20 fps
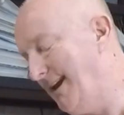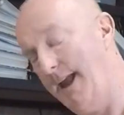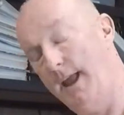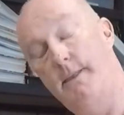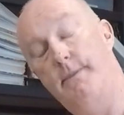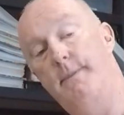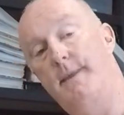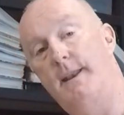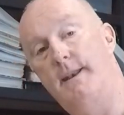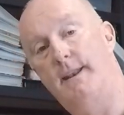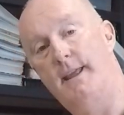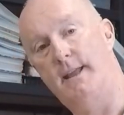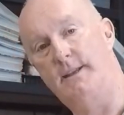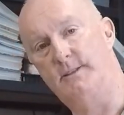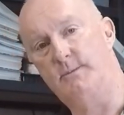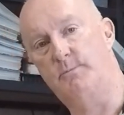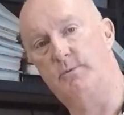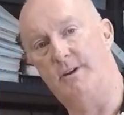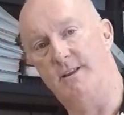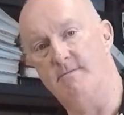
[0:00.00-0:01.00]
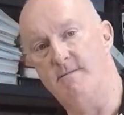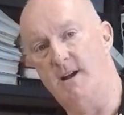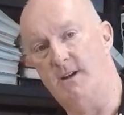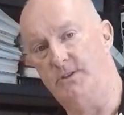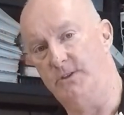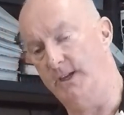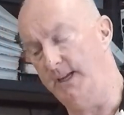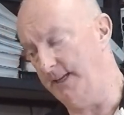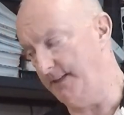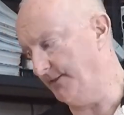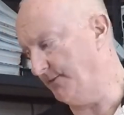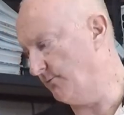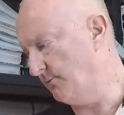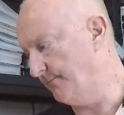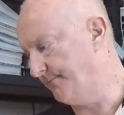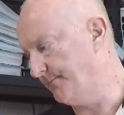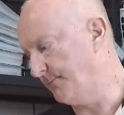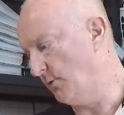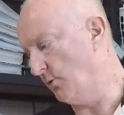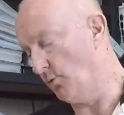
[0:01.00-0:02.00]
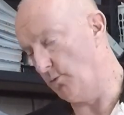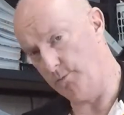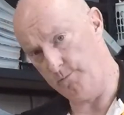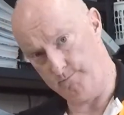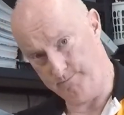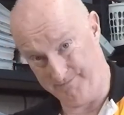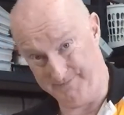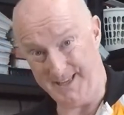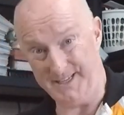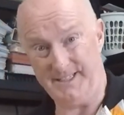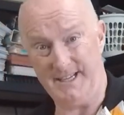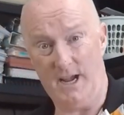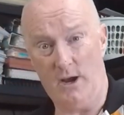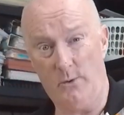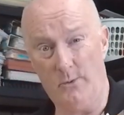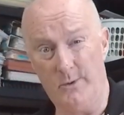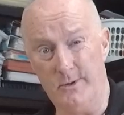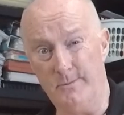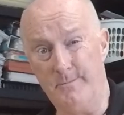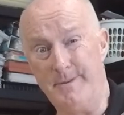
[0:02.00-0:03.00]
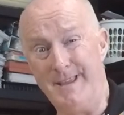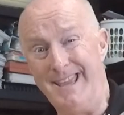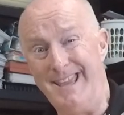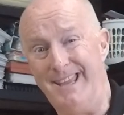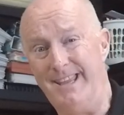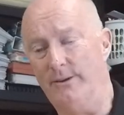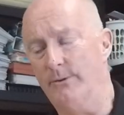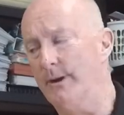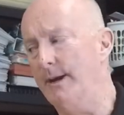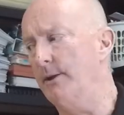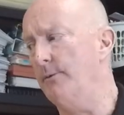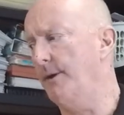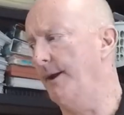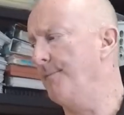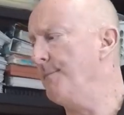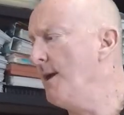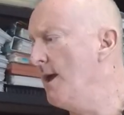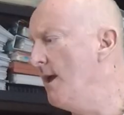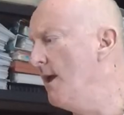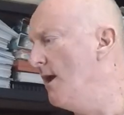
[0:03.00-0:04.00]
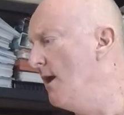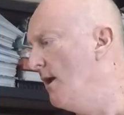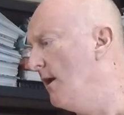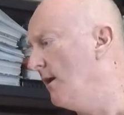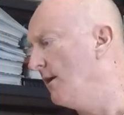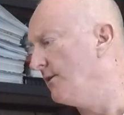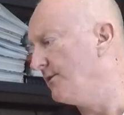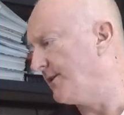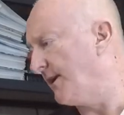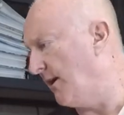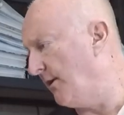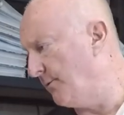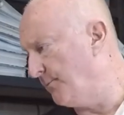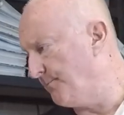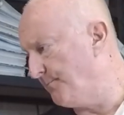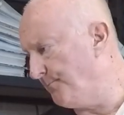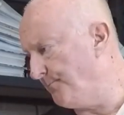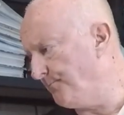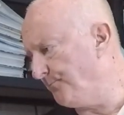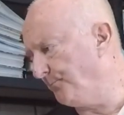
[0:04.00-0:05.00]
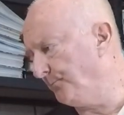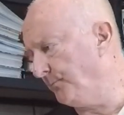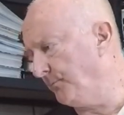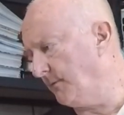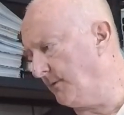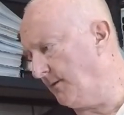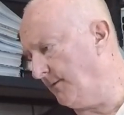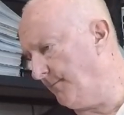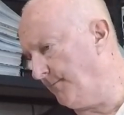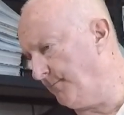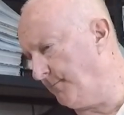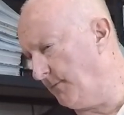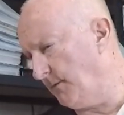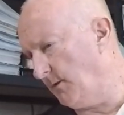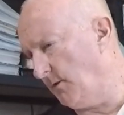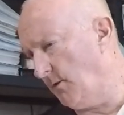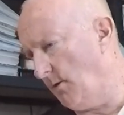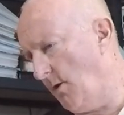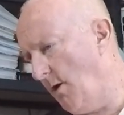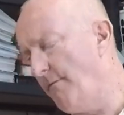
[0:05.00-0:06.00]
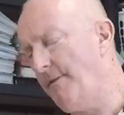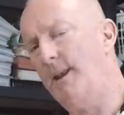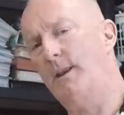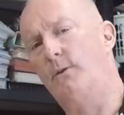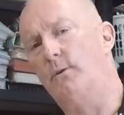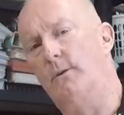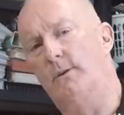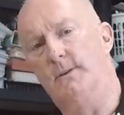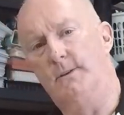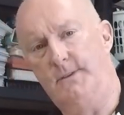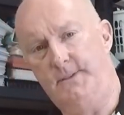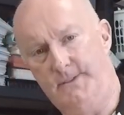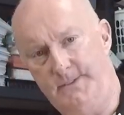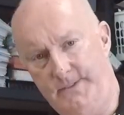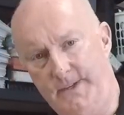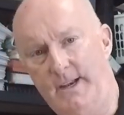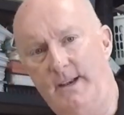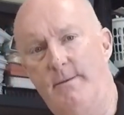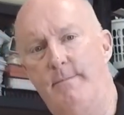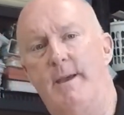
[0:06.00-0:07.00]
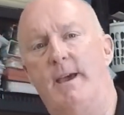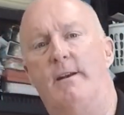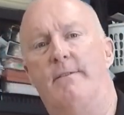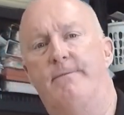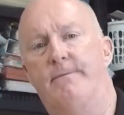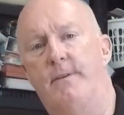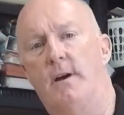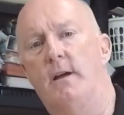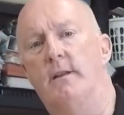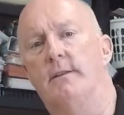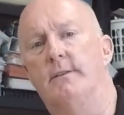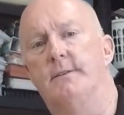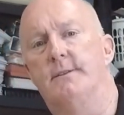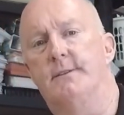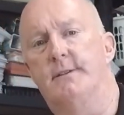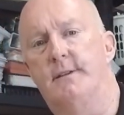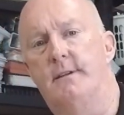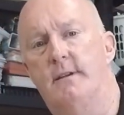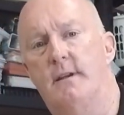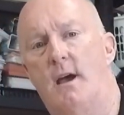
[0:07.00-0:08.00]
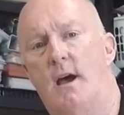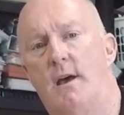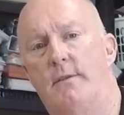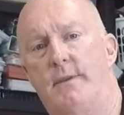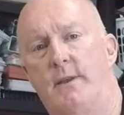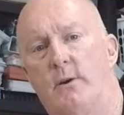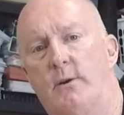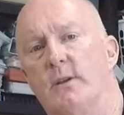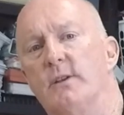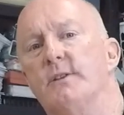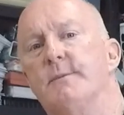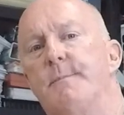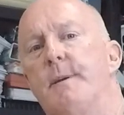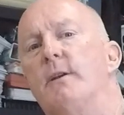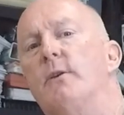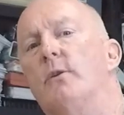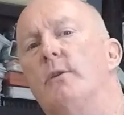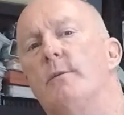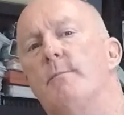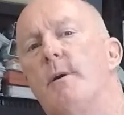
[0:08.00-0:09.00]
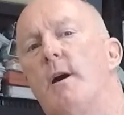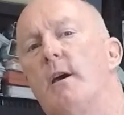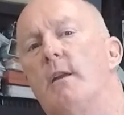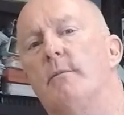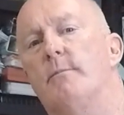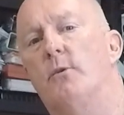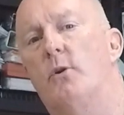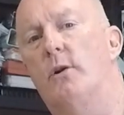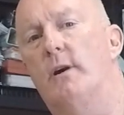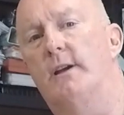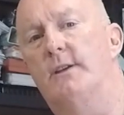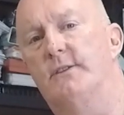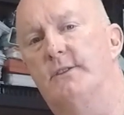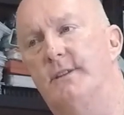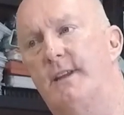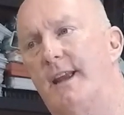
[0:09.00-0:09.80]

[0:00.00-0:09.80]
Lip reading: and then that's pretty much it. Well, that's how it would appear anyway. So I've only got a set amount of funds that I can spend on the motorbikes,